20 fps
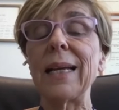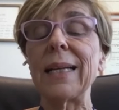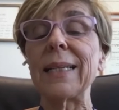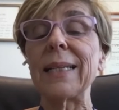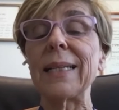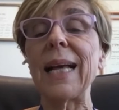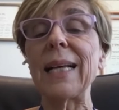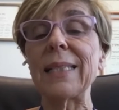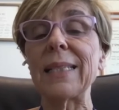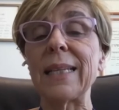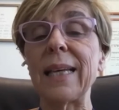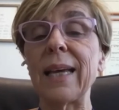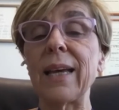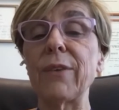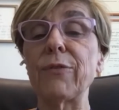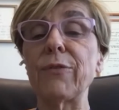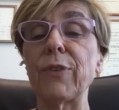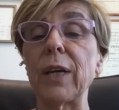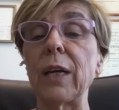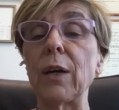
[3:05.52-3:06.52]
does
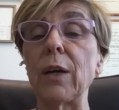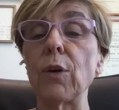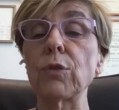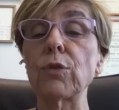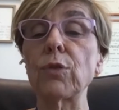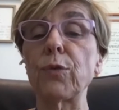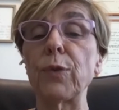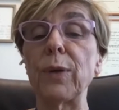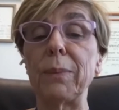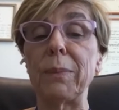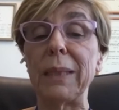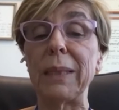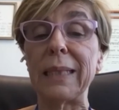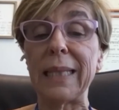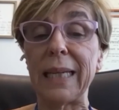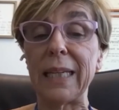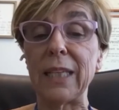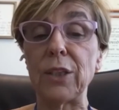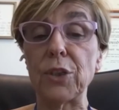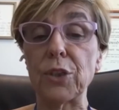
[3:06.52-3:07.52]
have a lot of
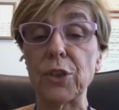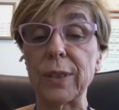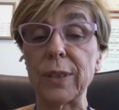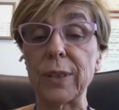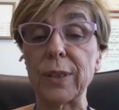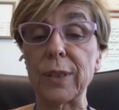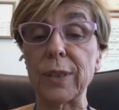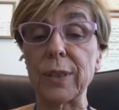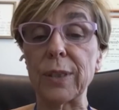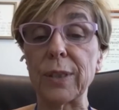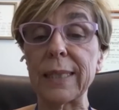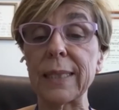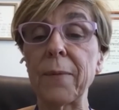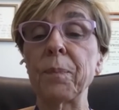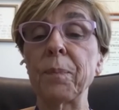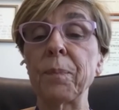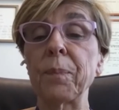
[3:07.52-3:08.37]
limitations.